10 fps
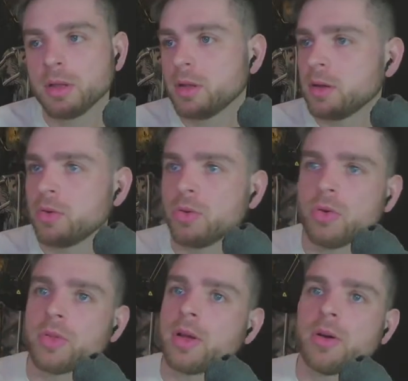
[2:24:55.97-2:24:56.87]

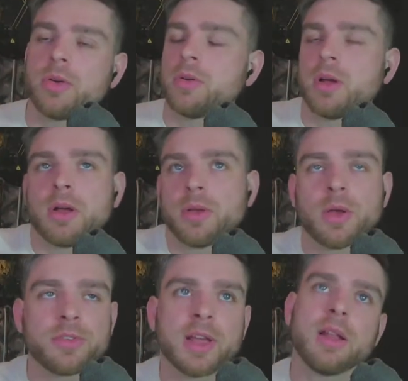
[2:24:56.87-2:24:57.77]
Or I'll
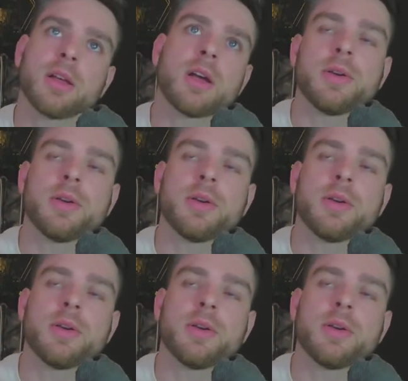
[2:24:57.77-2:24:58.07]
say like, oh,